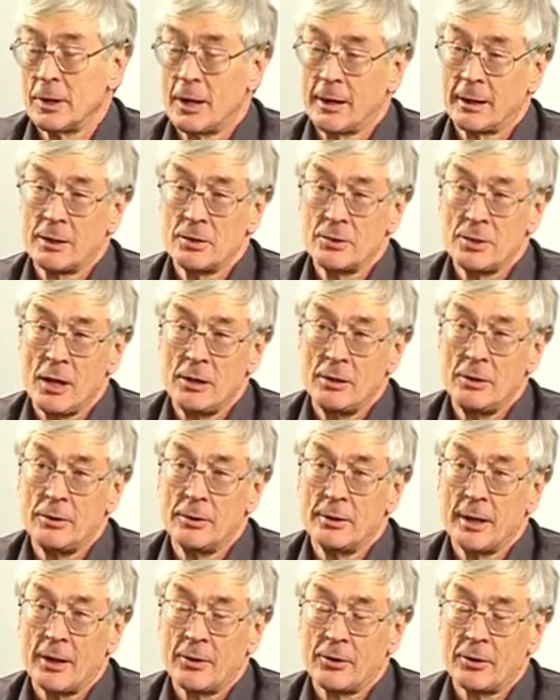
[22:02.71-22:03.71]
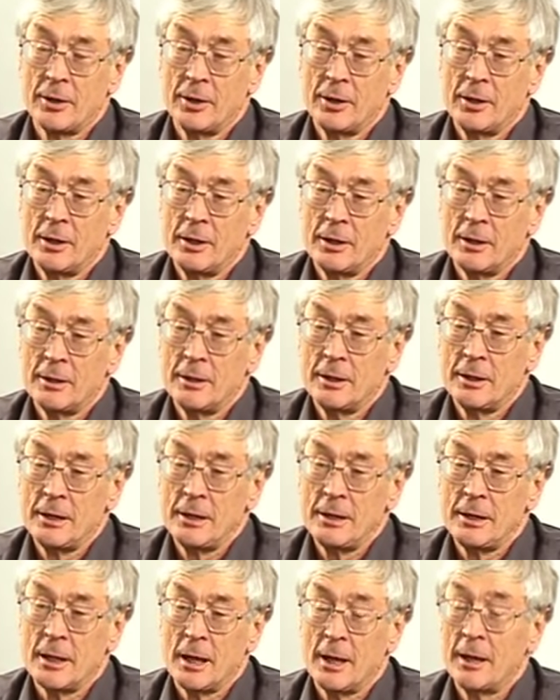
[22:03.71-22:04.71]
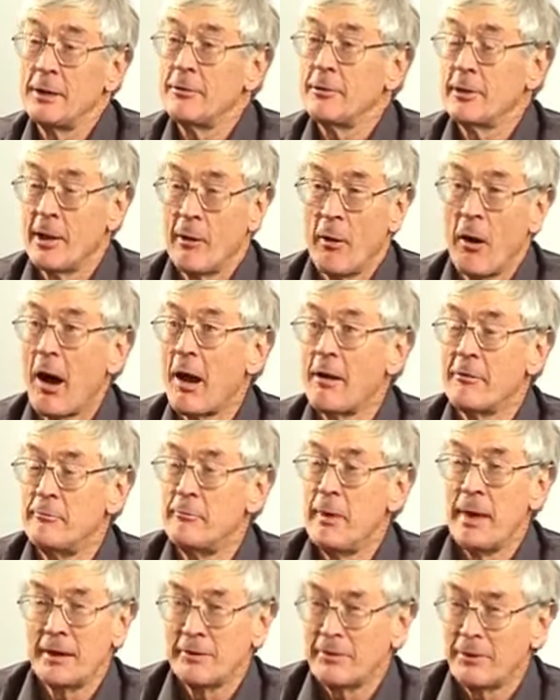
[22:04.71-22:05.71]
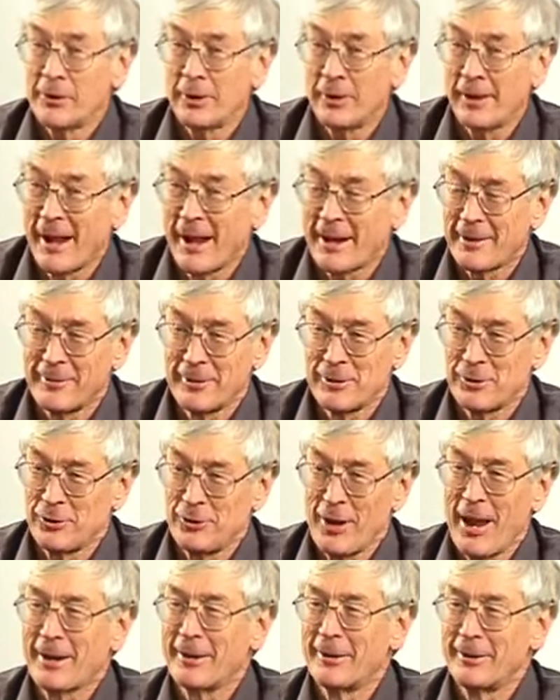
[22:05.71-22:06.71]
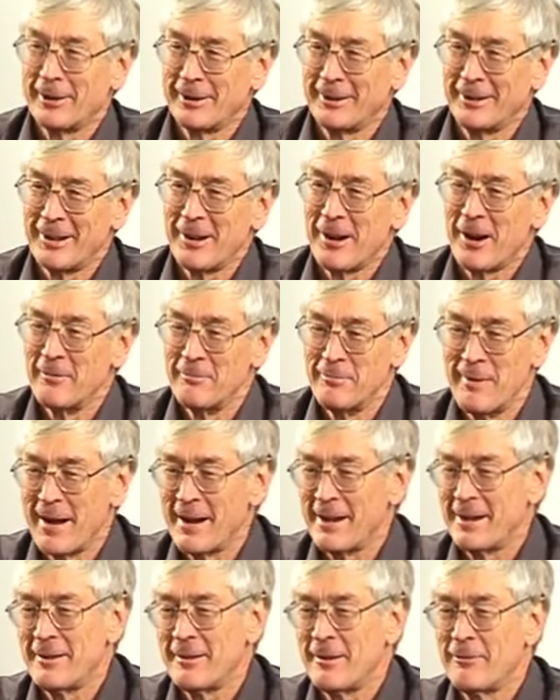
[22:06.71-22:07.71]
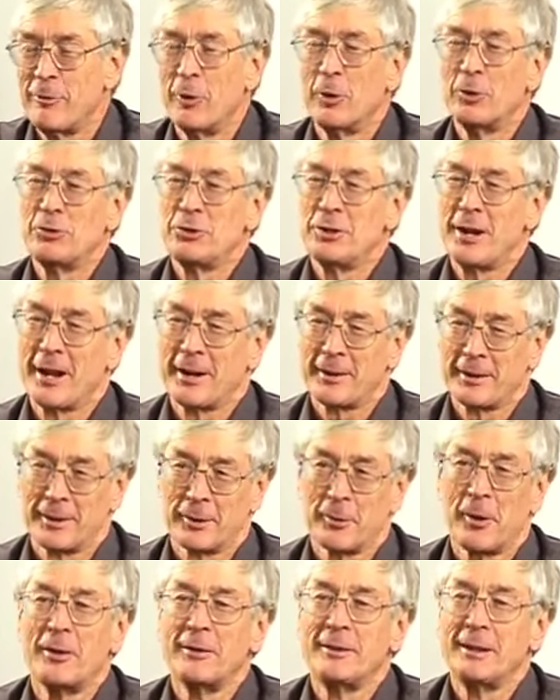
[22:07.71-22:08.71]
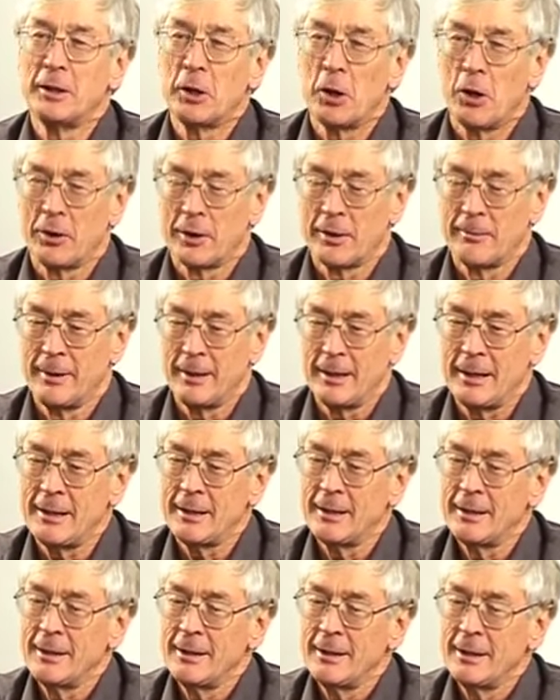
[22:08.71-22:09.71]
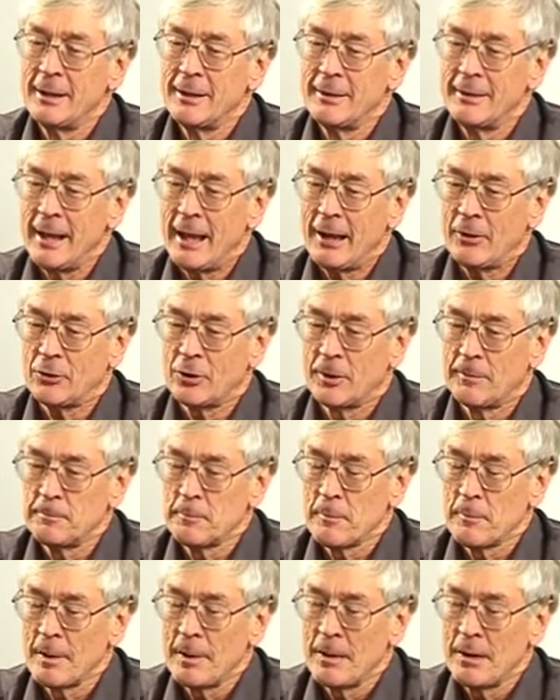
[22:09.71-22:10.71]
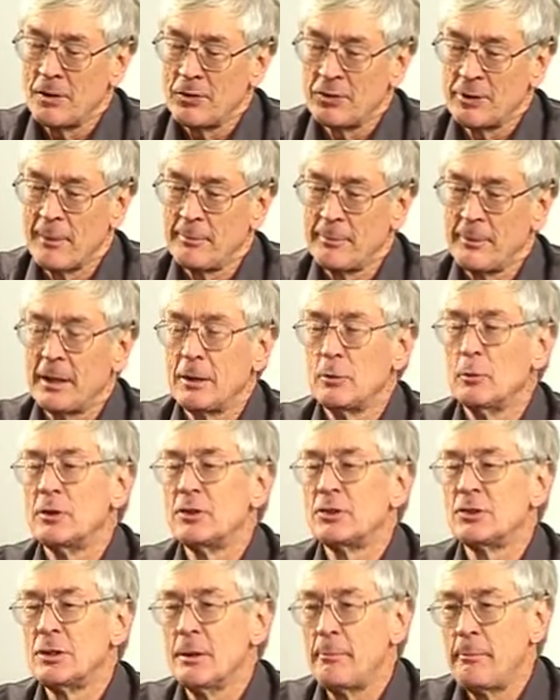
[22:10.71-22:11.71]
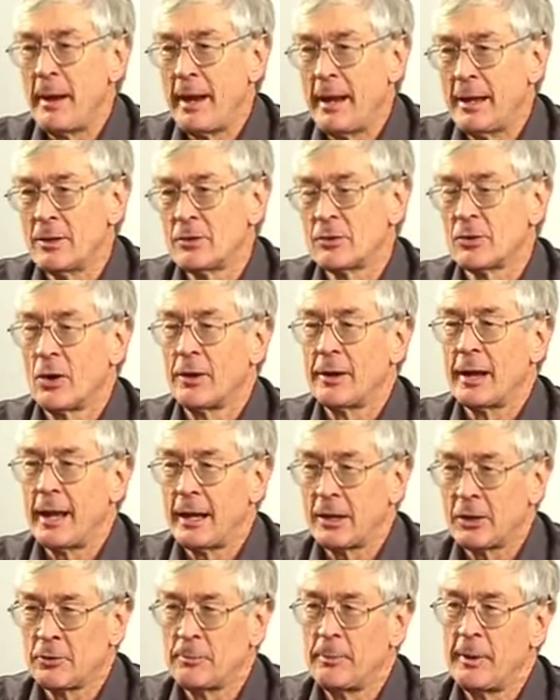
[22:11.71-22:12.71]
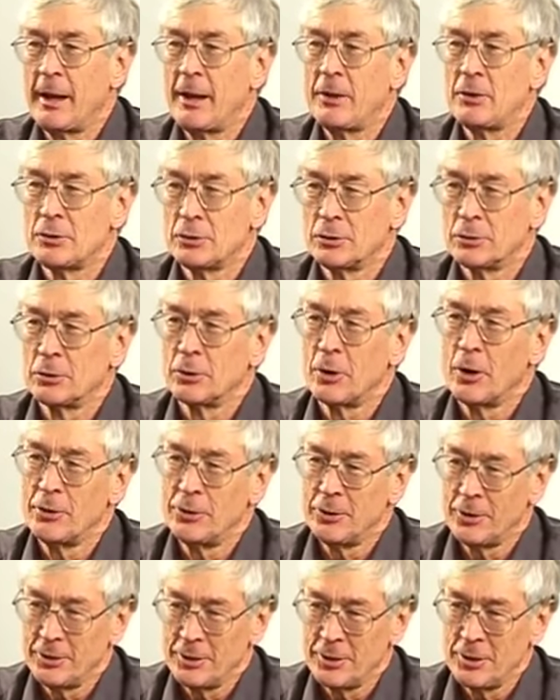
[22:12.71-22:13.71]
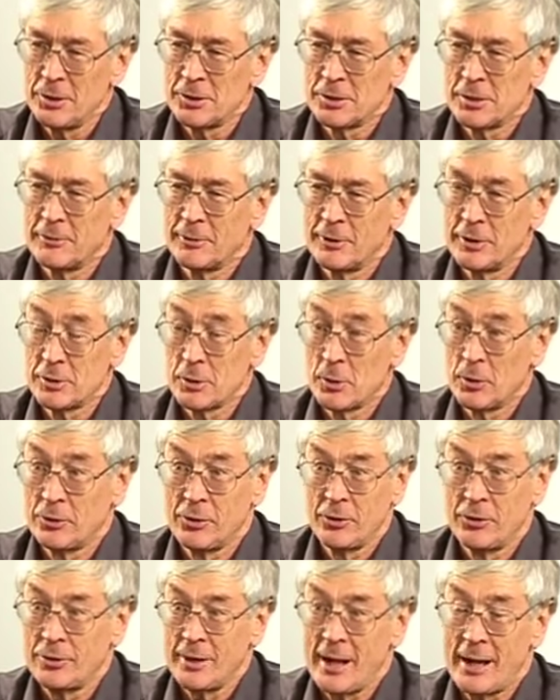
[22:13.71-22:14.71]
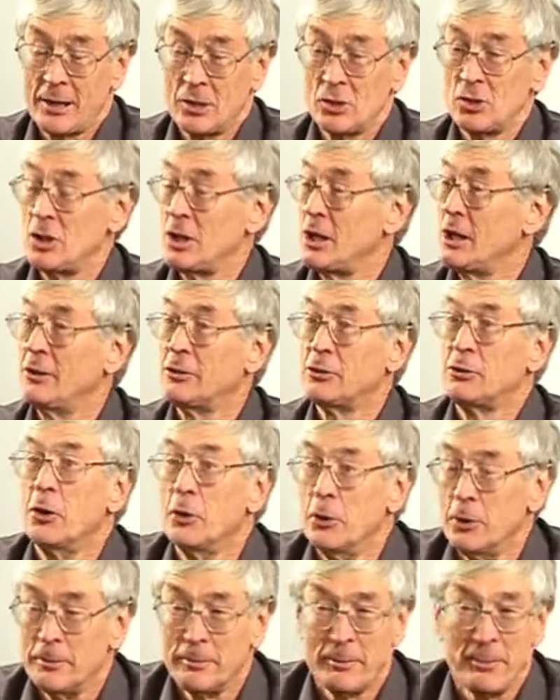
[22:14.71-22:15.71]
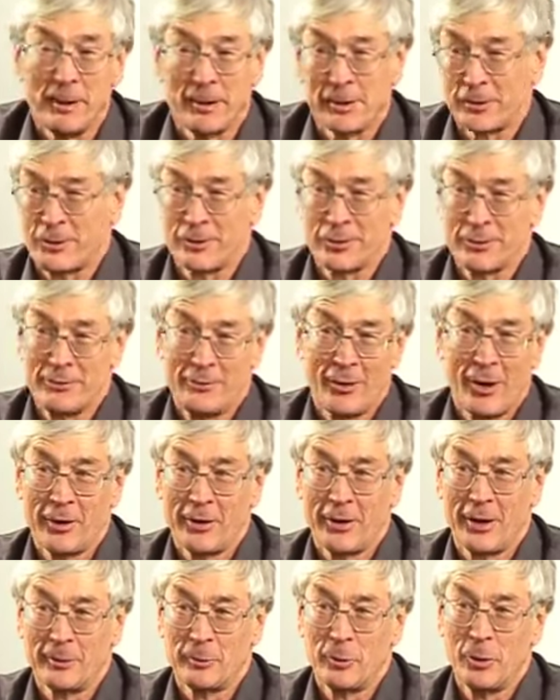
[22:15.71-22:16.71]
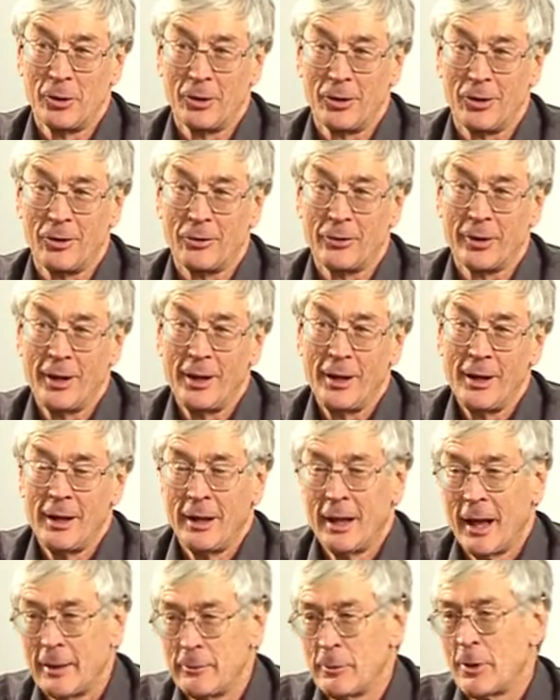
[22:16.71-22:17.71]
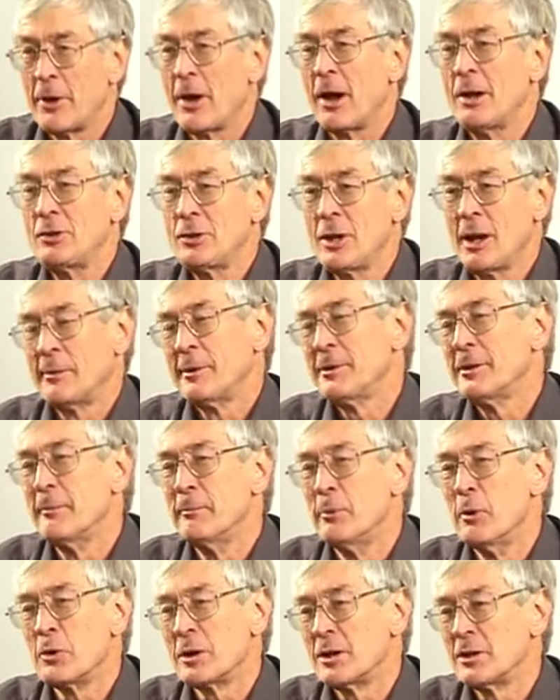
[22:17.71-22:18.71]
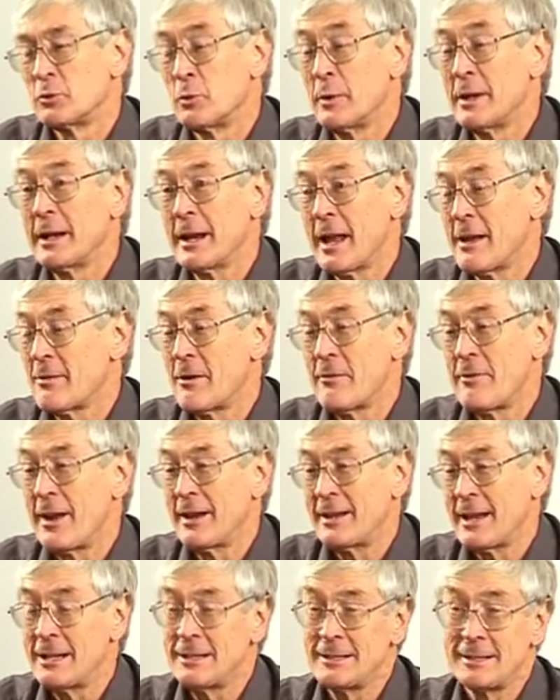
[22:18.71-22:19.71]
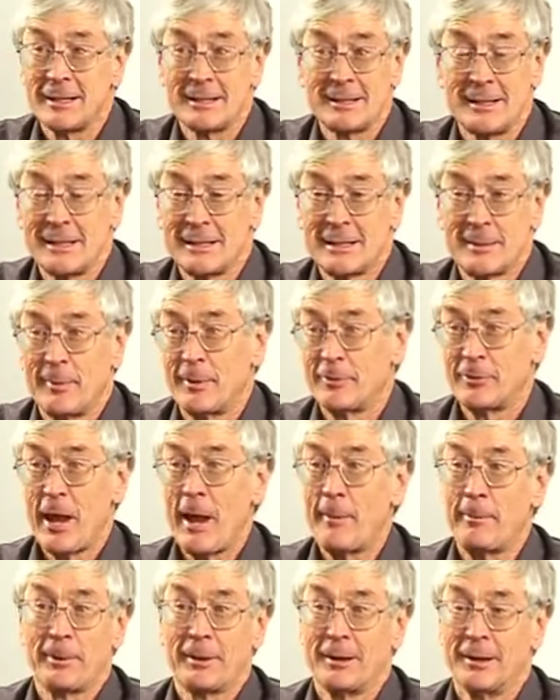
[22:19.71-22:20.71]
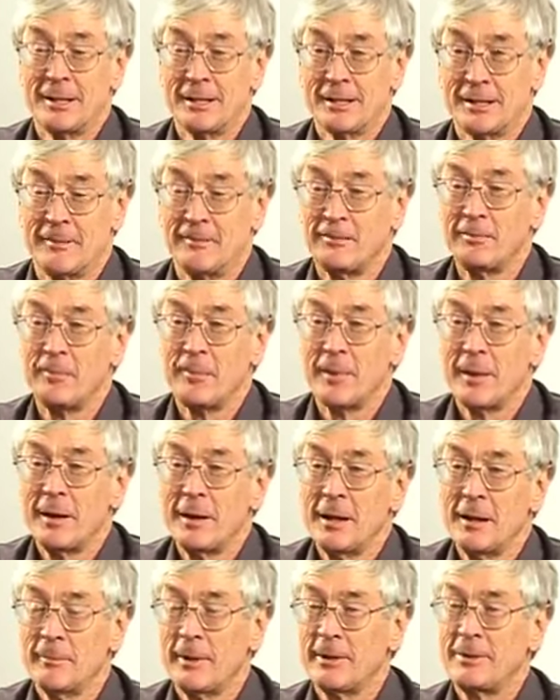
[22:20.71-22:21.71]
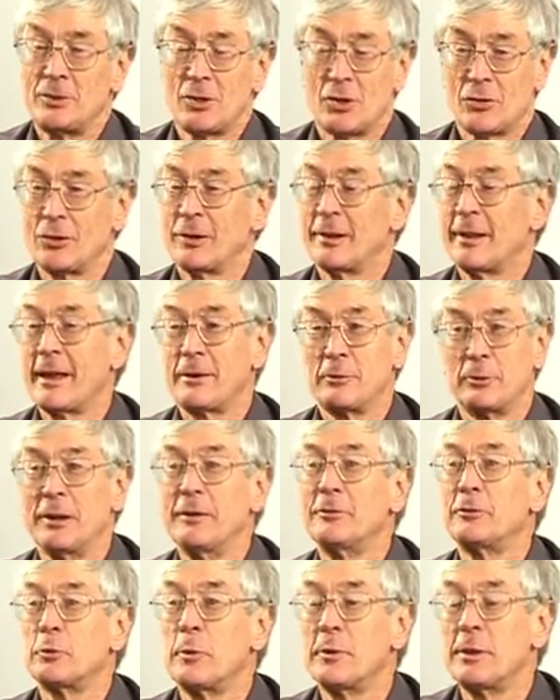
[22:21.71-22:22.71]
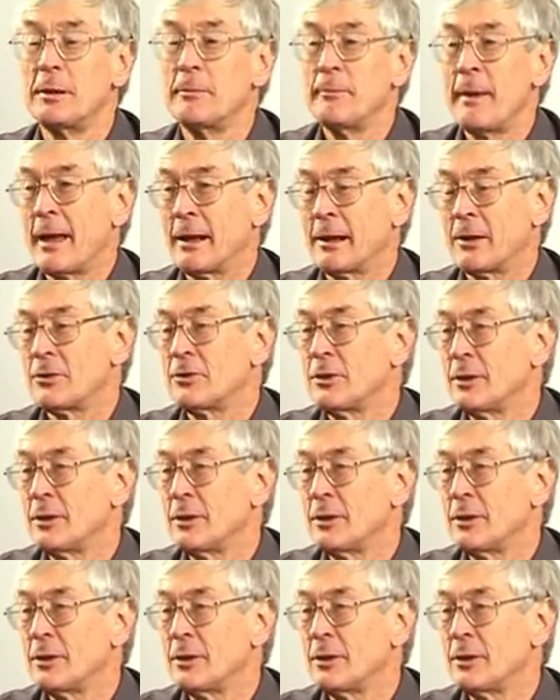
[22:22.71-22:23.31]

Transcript: I can tell you that the, and even though I've benefited out of it staggeringly, I've made a fortune out of the growth economy, that something which depends on exponential growth in the use of resources and energy is doomed because it's a finite world. And what I show in the book is we can have a fantastic system of capitalism, but just that lives within balance.